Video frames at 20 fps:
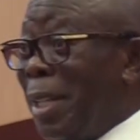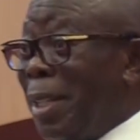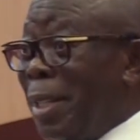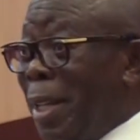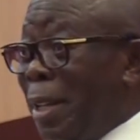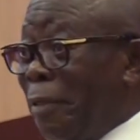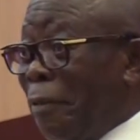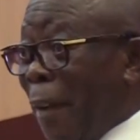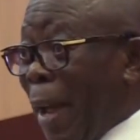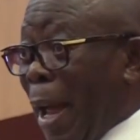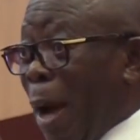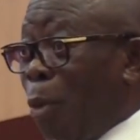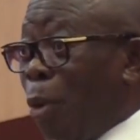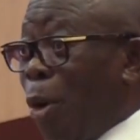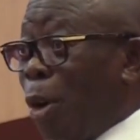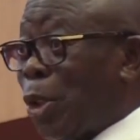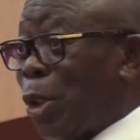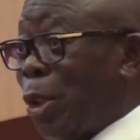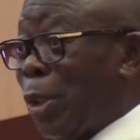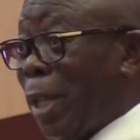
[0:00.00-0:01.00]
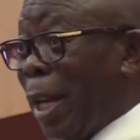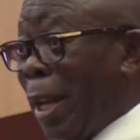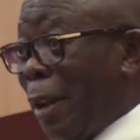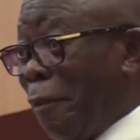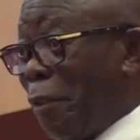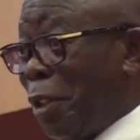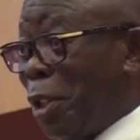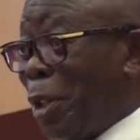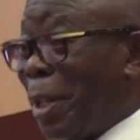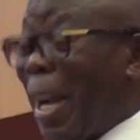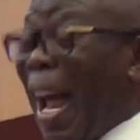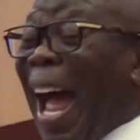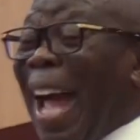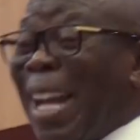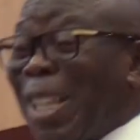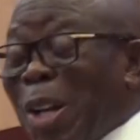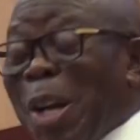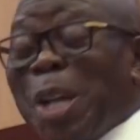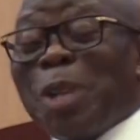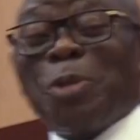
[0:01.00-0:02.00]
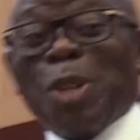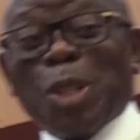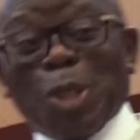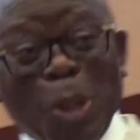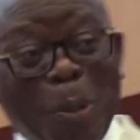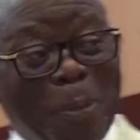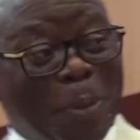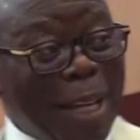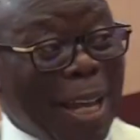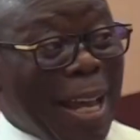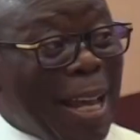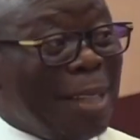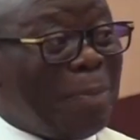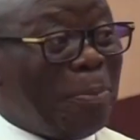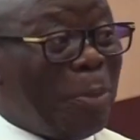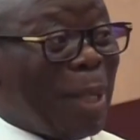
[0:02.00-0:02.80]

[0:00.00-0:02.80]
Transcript: the fireworks on television, I thought it was something else,